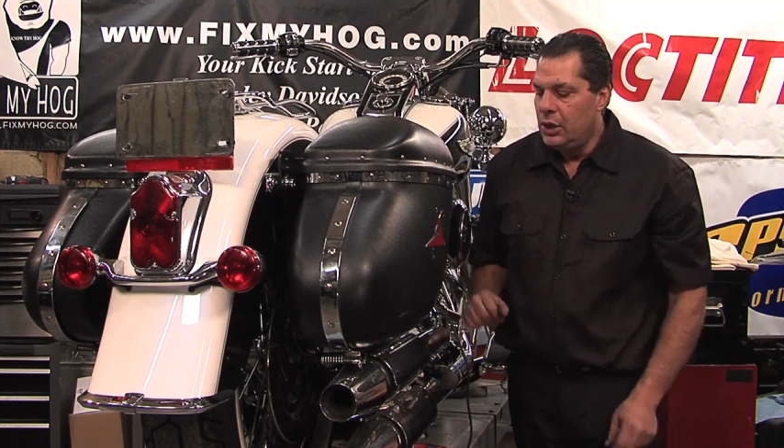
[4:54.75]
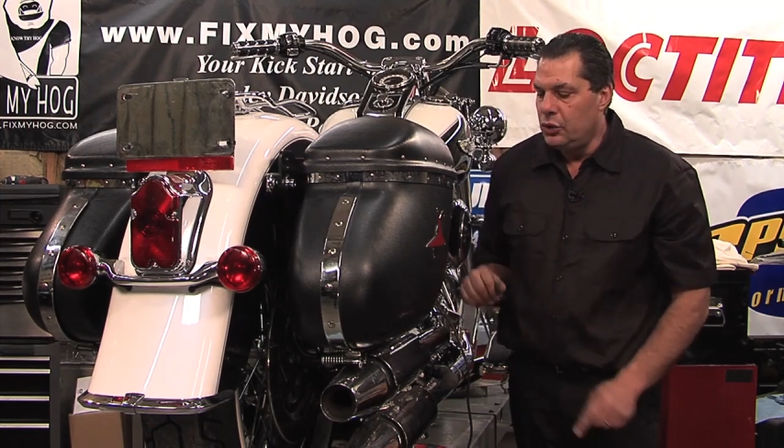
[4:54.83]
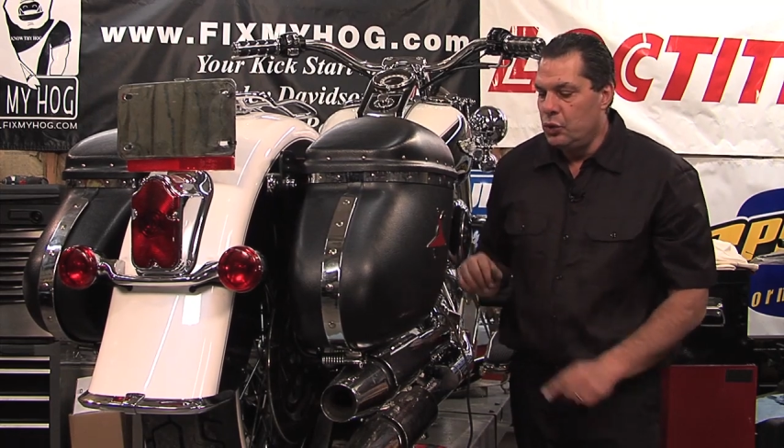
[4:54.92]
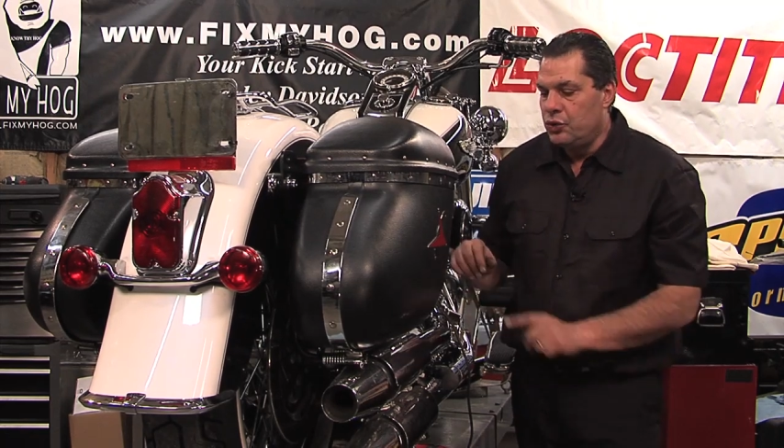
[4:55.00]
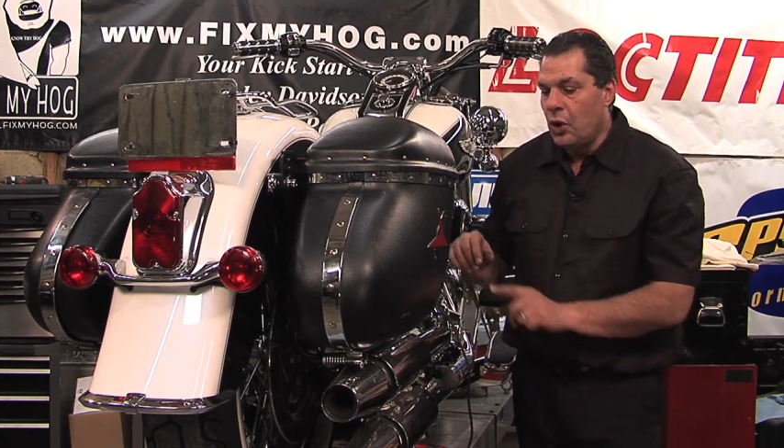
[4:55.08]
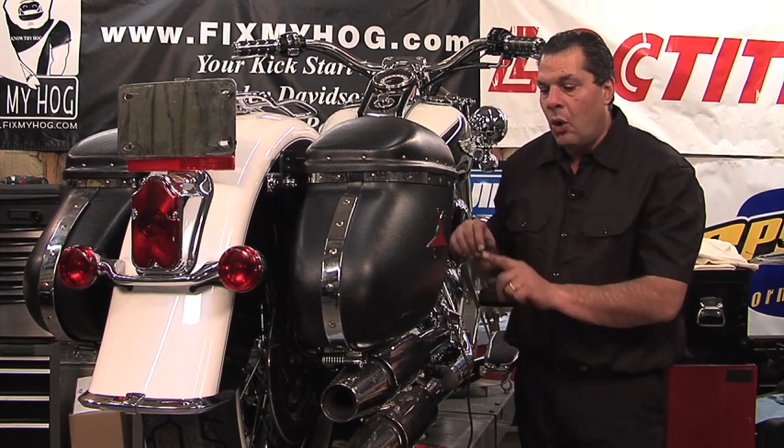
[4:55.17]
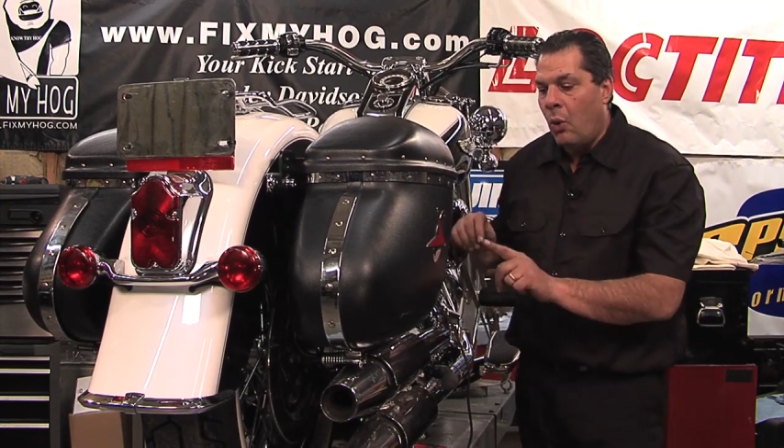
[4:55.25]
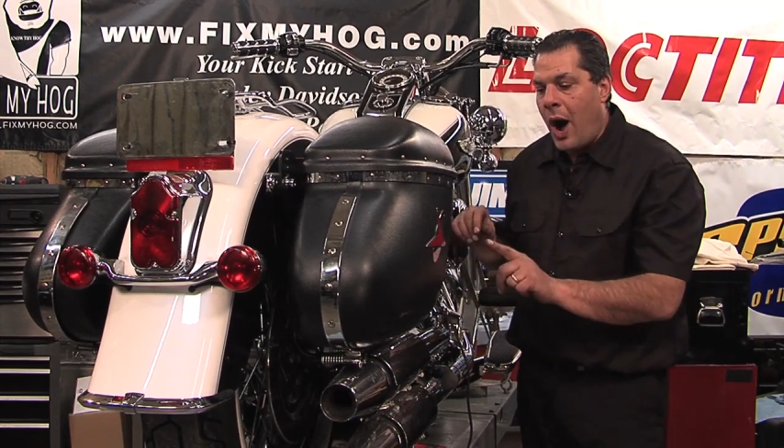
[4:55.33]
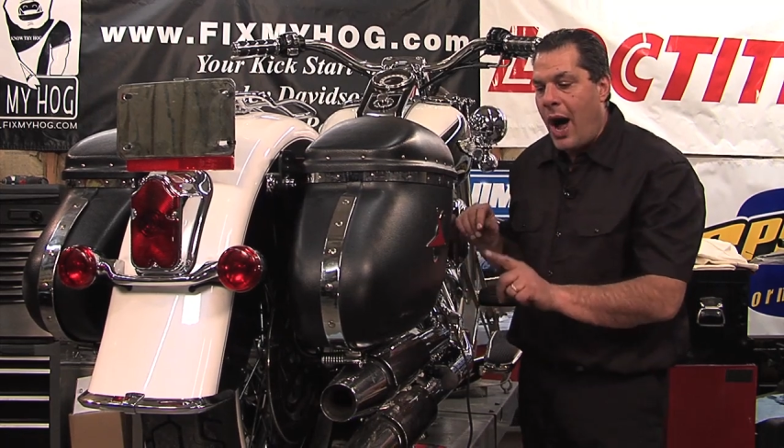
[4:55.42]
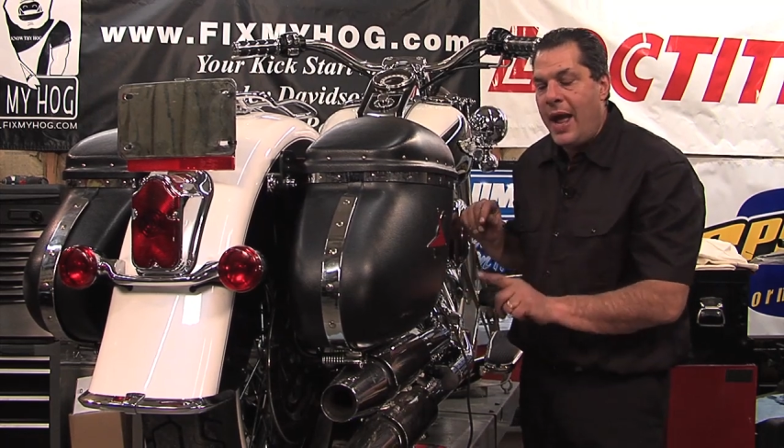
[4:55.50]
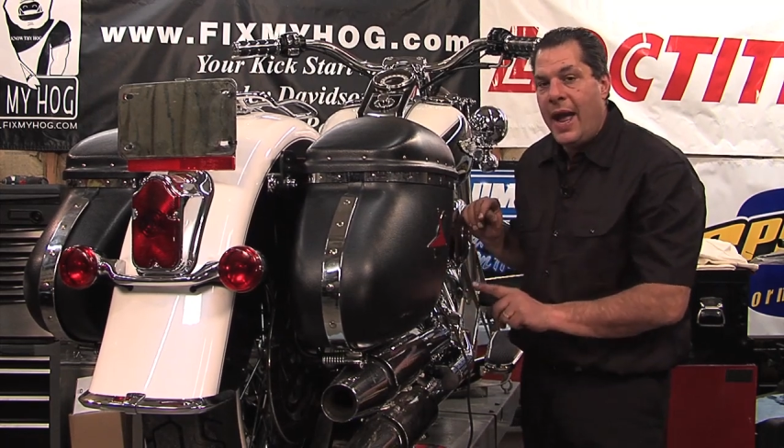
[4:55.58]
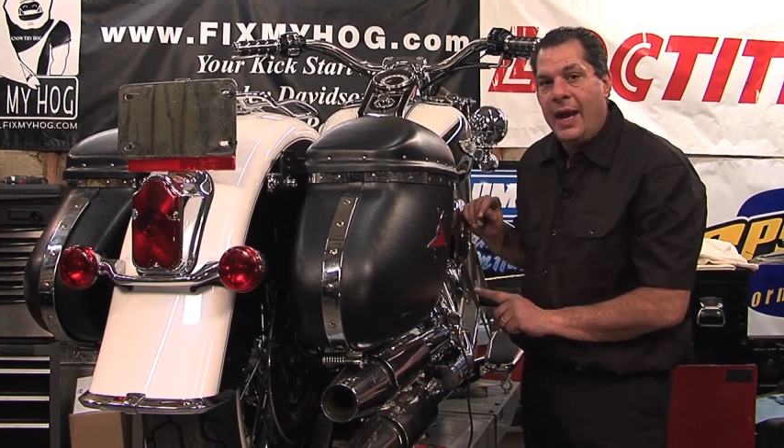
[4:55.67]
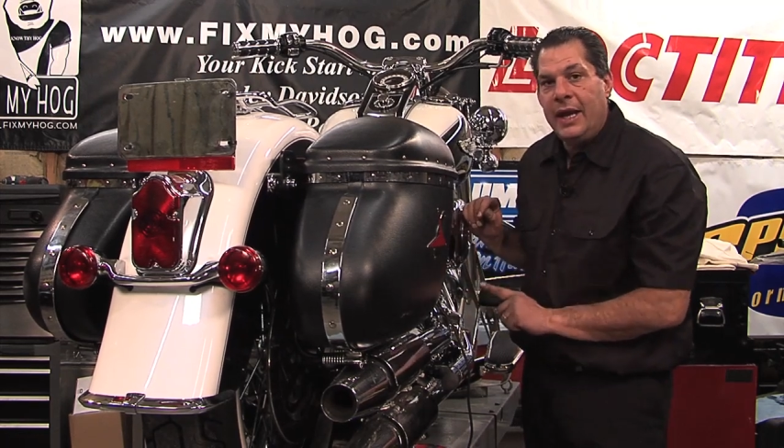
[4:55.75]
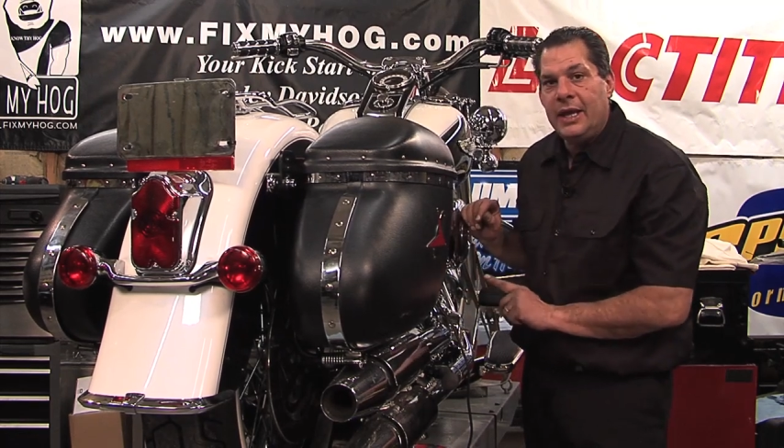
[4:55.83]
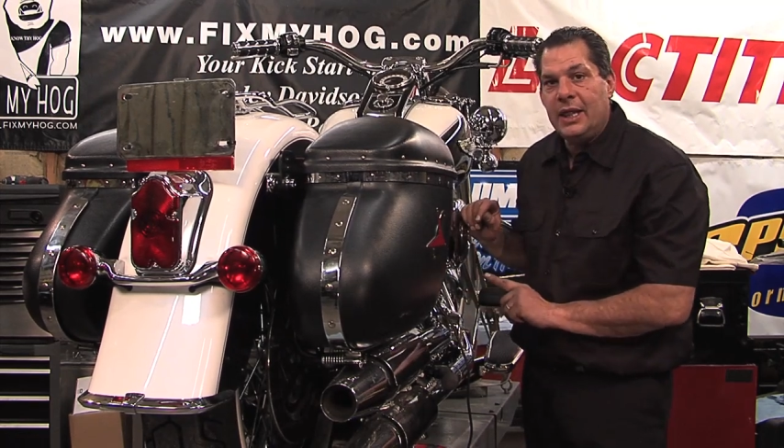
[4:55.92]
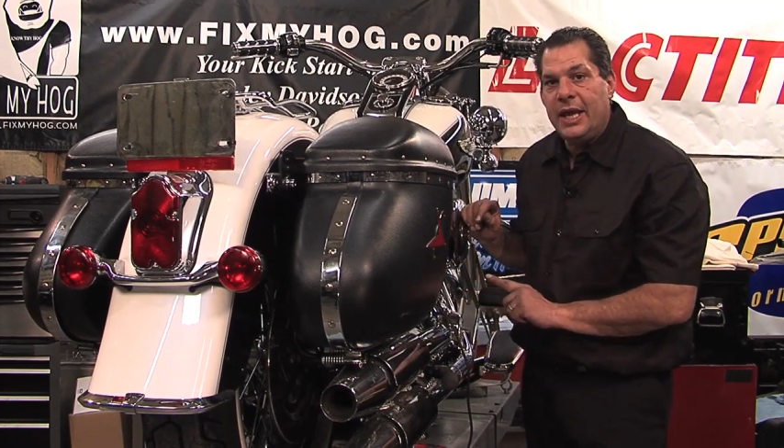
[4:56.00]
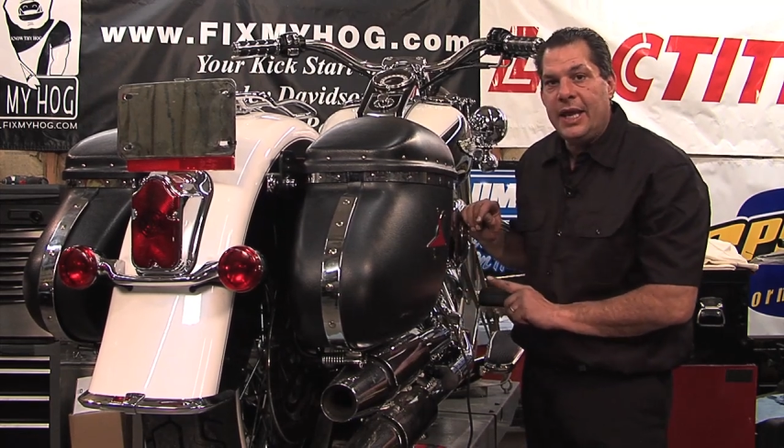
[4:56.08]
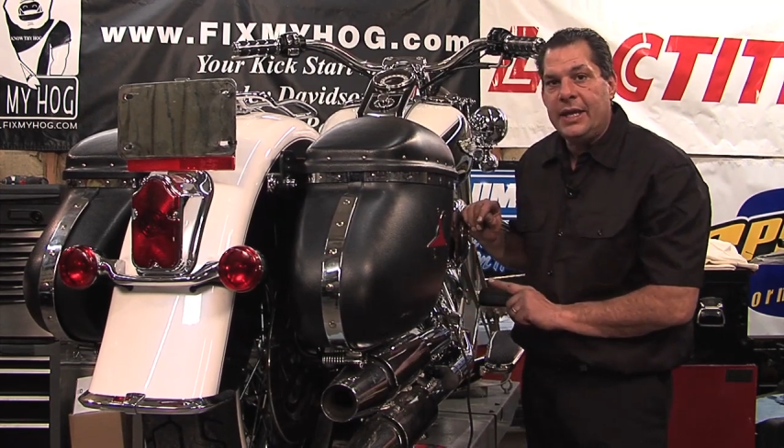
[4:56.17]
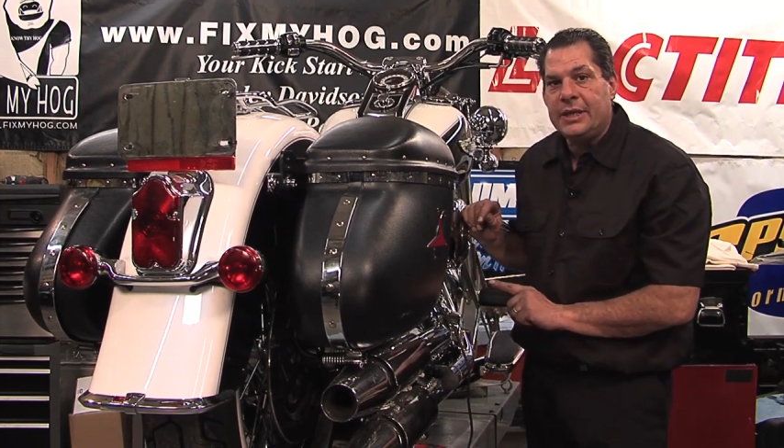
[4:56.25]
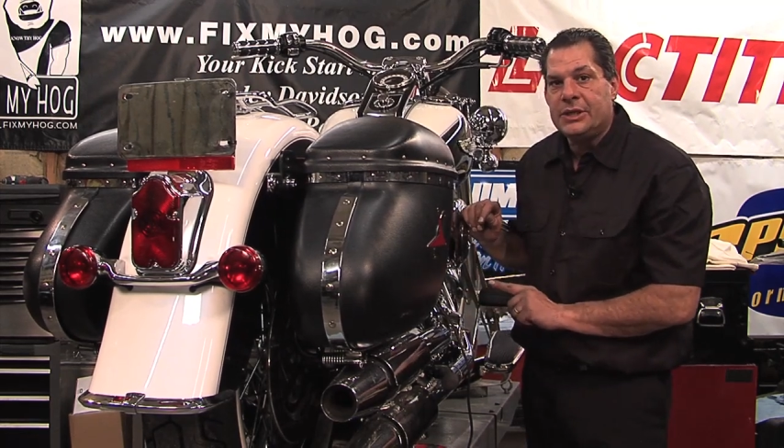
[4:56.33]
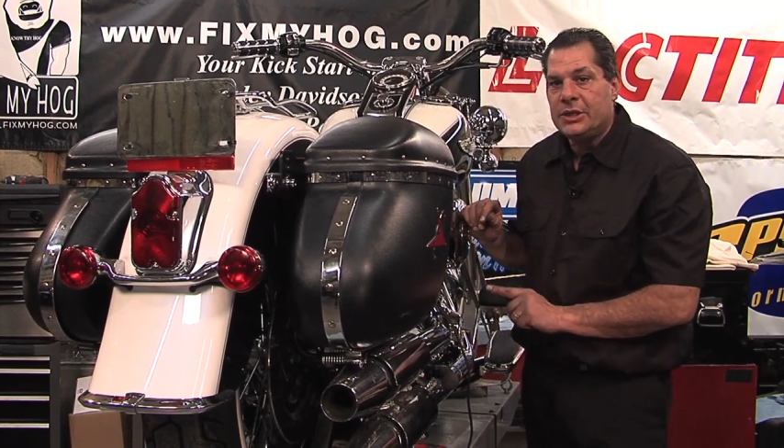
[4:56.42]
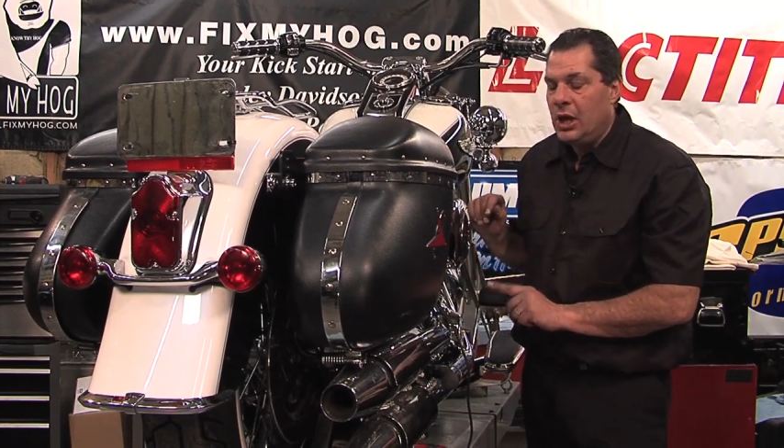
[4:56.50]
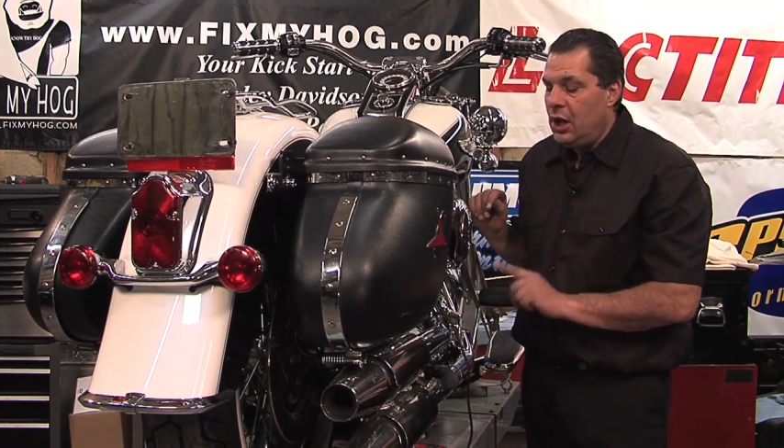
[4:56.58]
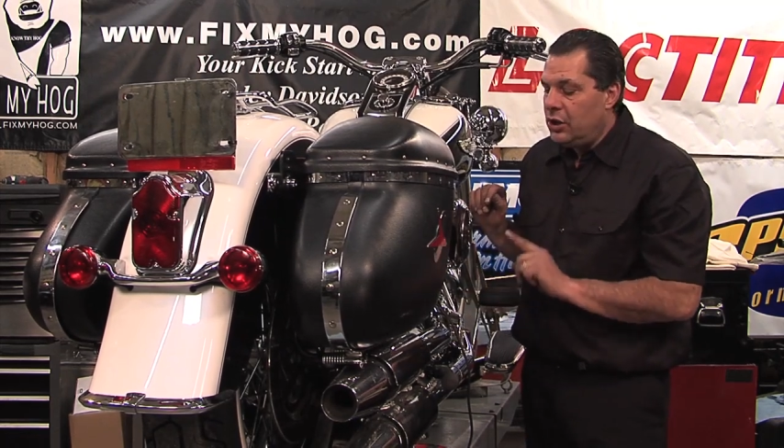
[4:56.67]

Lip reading: You don't want any leaks.